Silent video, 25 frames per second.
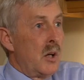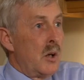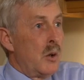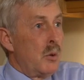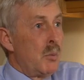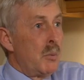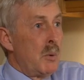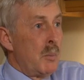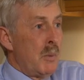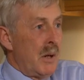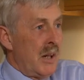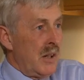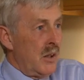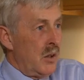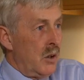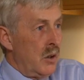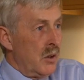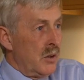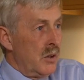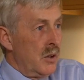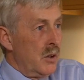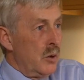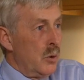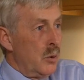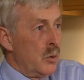we buy all
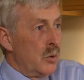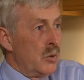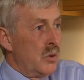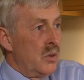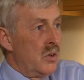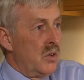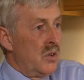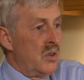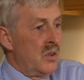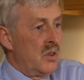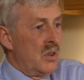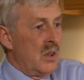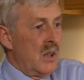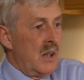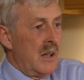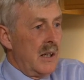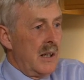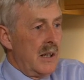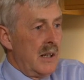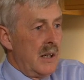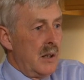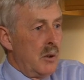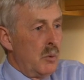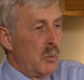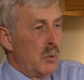the oats
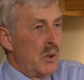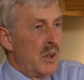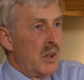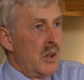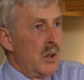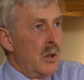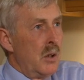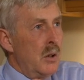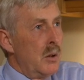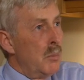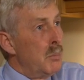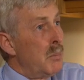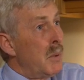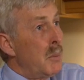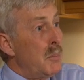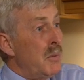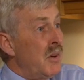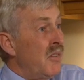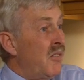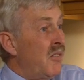within maybe a